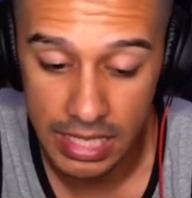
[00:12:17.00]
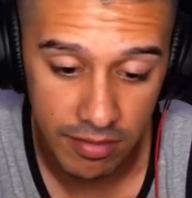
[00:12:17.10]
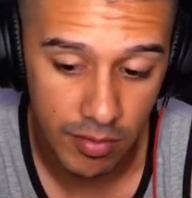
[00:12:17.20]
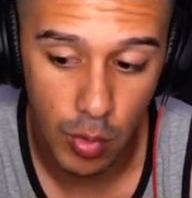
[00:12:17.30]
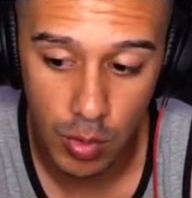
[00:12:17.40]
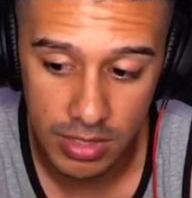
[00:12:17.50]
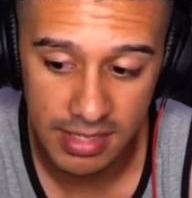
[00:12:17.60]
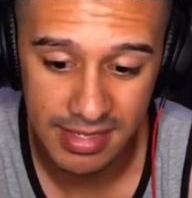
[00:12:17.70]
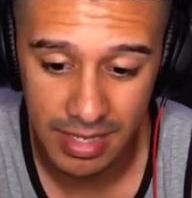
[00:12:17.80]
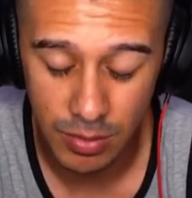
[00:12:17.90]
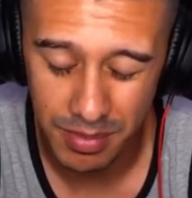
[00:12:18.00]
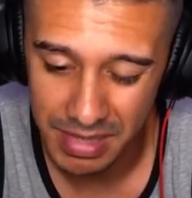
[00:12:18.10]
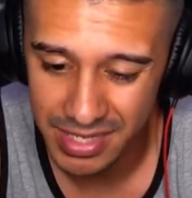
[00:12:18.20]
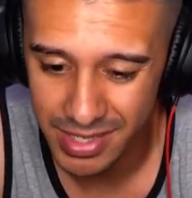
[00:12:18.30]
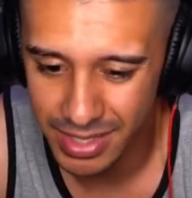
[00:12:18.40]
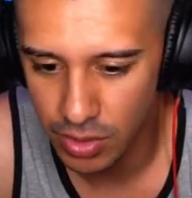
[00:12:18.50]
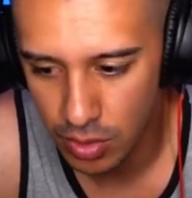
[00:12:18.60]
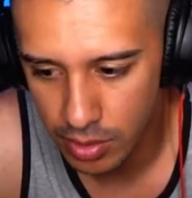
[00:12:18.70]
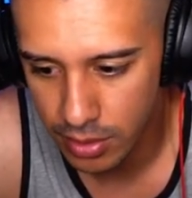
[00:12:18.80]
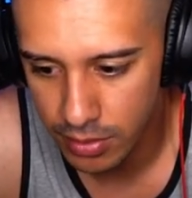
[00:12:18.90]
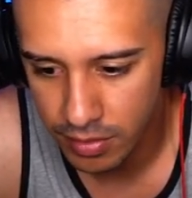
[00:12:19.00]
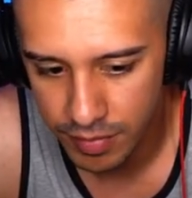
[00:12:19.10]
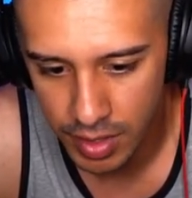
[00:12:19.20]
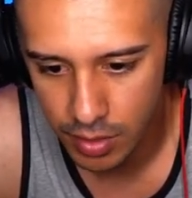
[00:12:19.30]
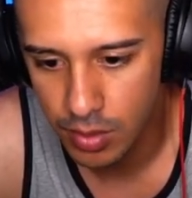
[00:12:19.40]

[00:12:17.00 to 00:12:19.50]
of course, as I was mentioning earlier in the video,